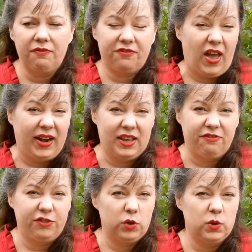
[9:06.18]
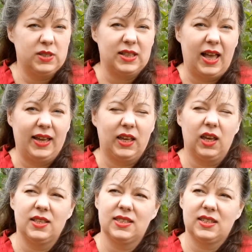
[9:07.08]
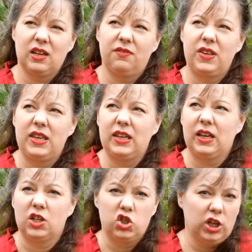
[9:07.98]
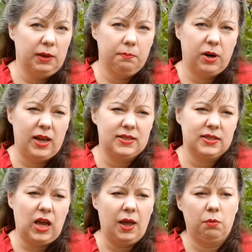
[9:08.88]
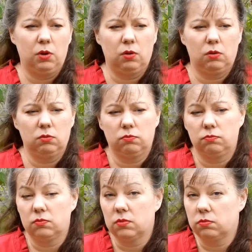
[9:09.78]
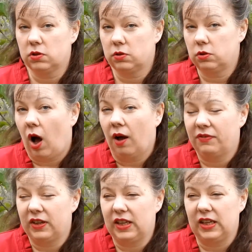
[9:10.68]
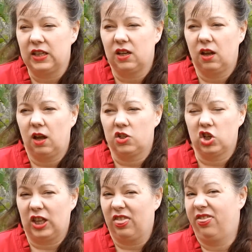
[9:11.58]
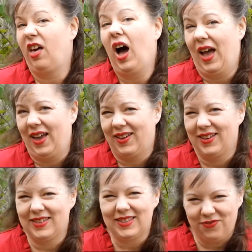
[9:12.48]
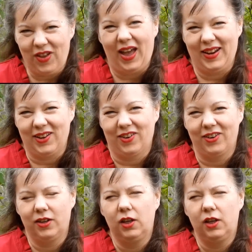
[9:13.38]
fatty foods, like instead of eating a chicken breast, I will often eat a chicken thigh because it's fattier.